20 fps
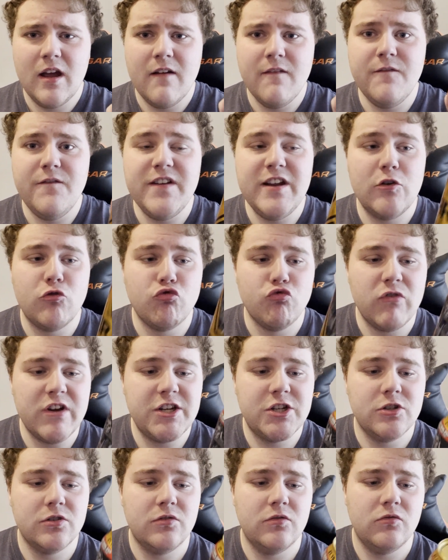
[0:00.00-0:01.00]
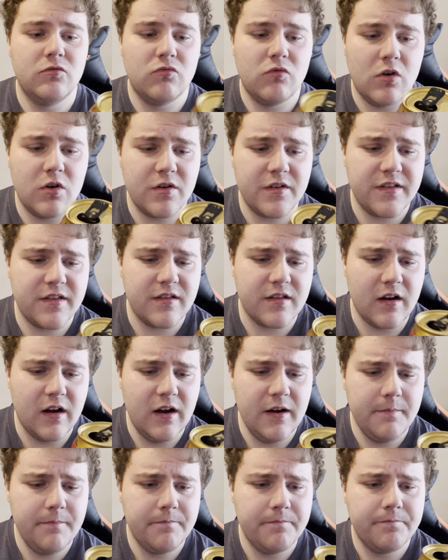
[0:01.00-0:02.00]
the original
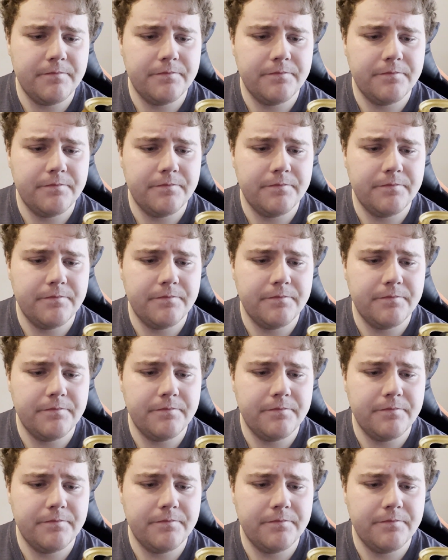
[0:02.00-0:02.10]
Rockstar.